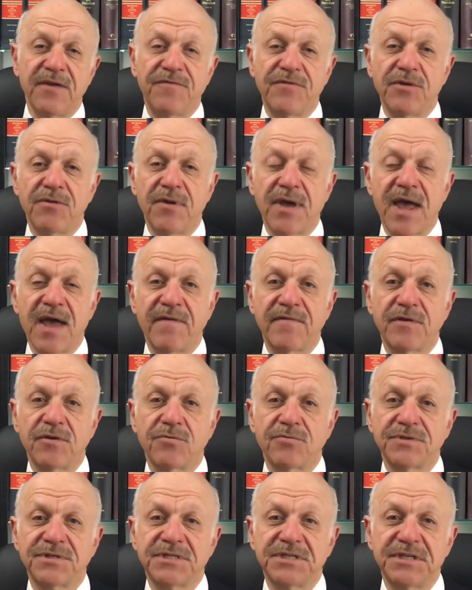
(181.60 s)
if you
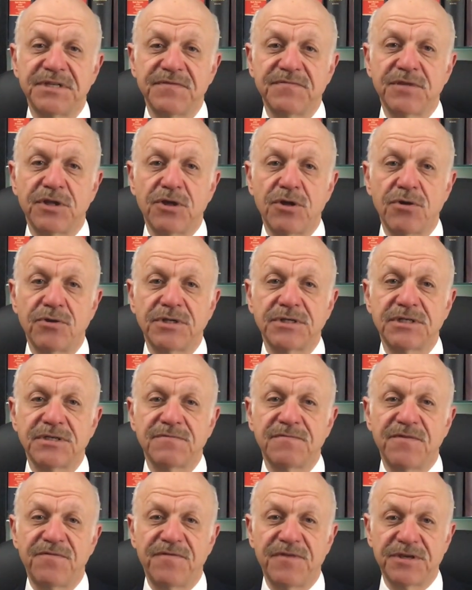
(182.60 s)
haven't received a notice
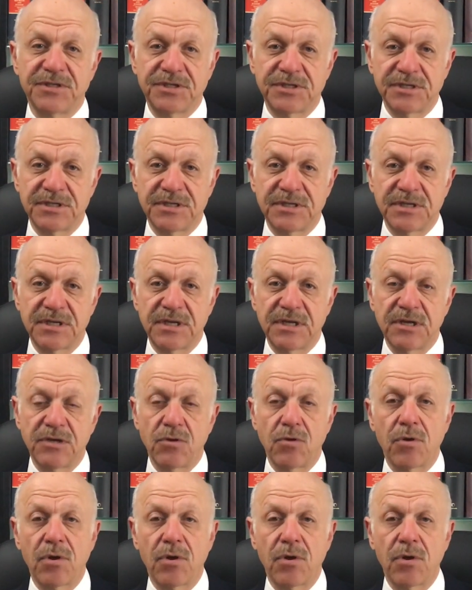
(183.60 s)
of deficiency